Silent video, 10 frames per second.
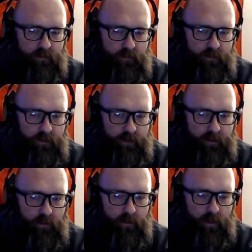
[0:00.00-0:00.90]
for the
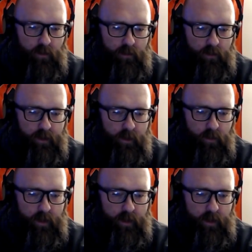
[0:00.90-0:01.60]
group on what were your weak